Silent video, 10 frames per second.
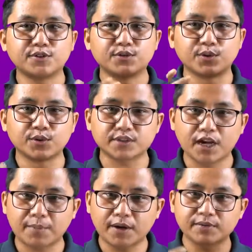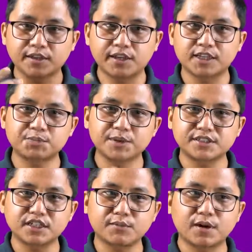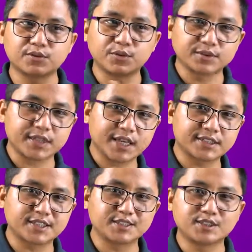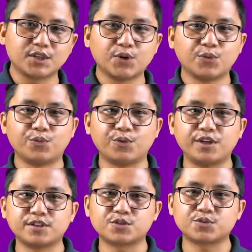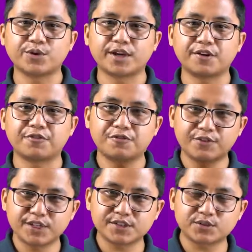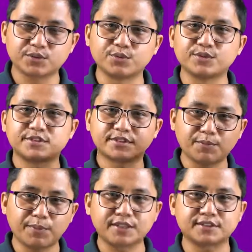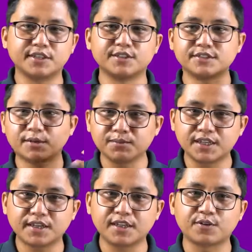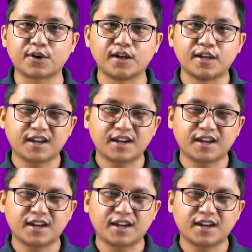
Those about expressing about those actions which were finished to some extent, some degree but